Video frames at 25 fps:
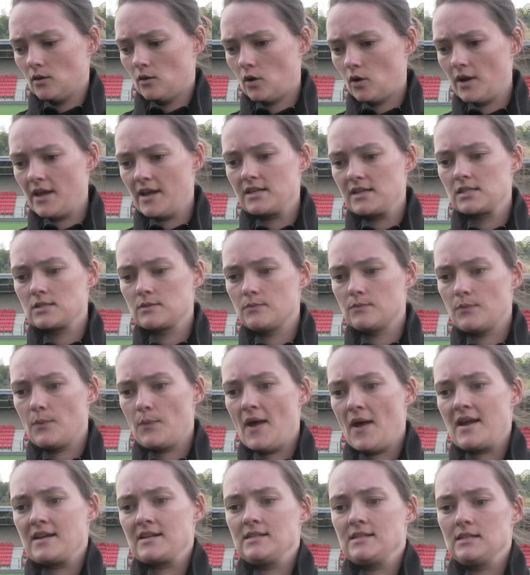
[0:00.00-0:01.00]
I
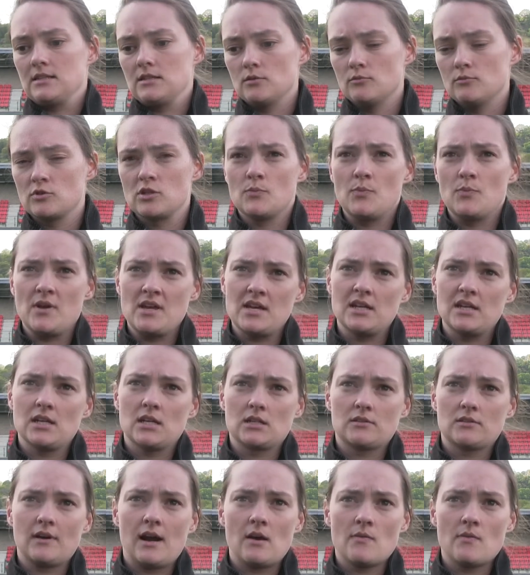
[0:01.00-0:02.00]
expected them to be in
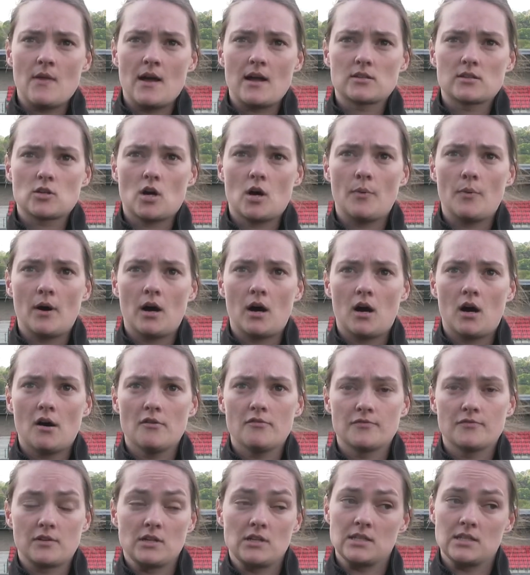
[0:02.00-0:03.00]
and around that top
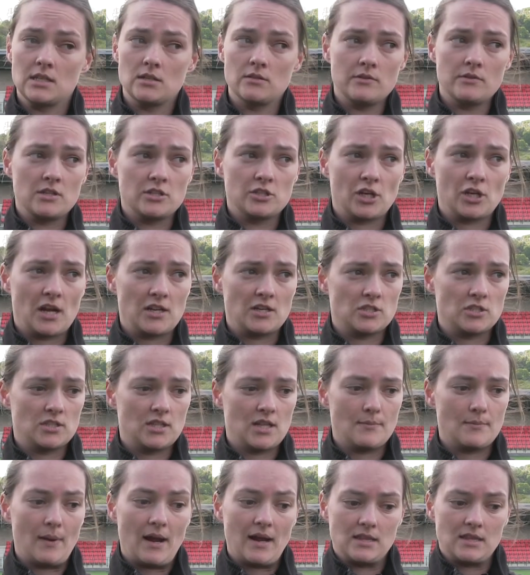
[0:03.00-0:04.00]
half, considering the changes
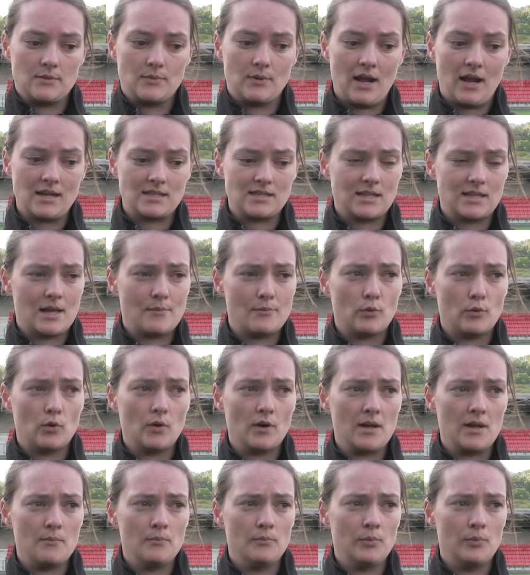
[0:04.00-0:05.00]
that they made and the players that they
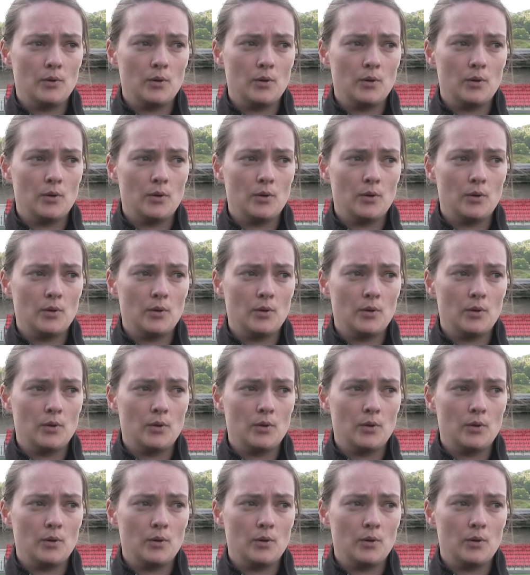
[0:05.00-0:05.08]
brought in.